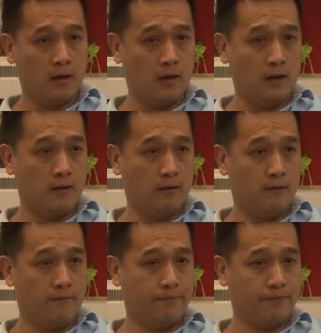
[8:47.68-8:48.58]
And
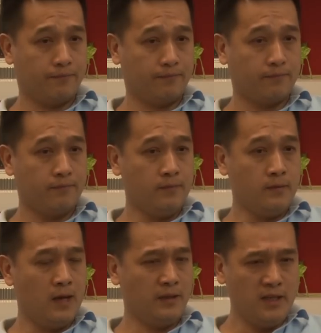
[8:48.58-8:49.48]

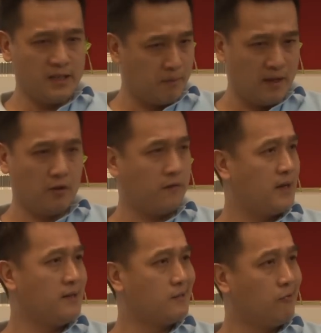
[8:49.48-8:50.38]
I think there's plenty of
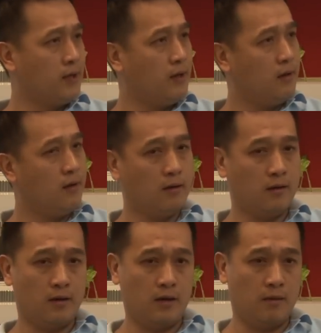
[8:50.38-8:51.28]
ideas out there,
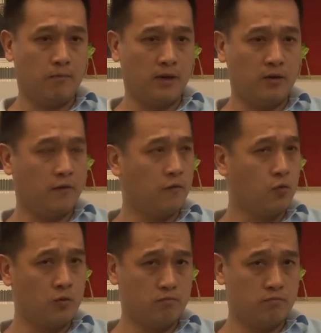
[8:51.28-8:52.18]
and plenty
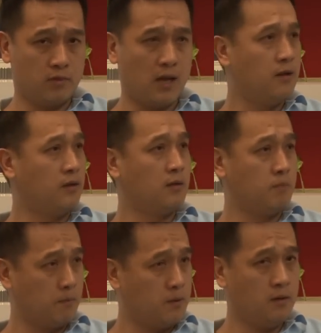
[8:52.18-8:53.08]
of good,
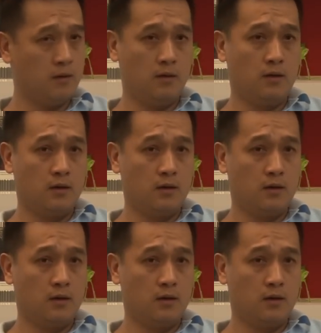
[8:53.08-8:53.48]
talented people.